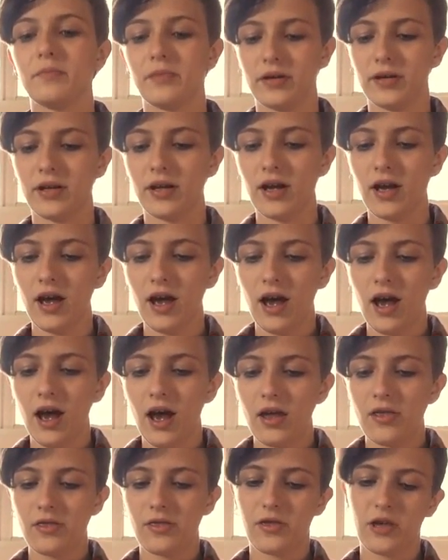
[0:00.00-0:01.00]
but
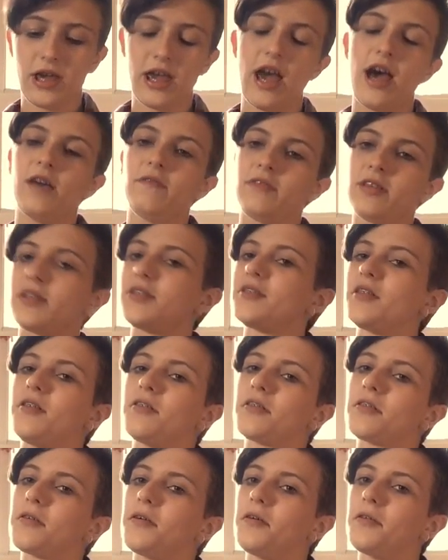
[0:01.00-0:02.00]
they have this
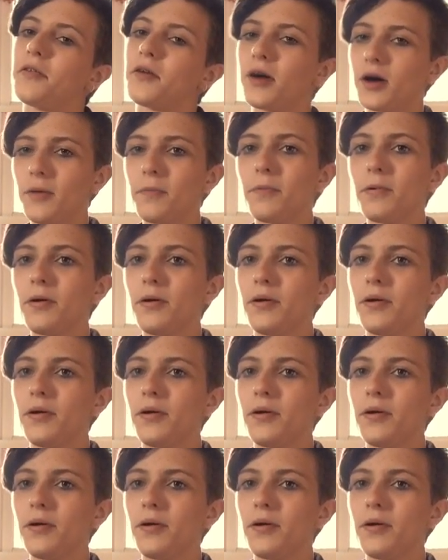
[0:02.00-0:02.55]
song called Up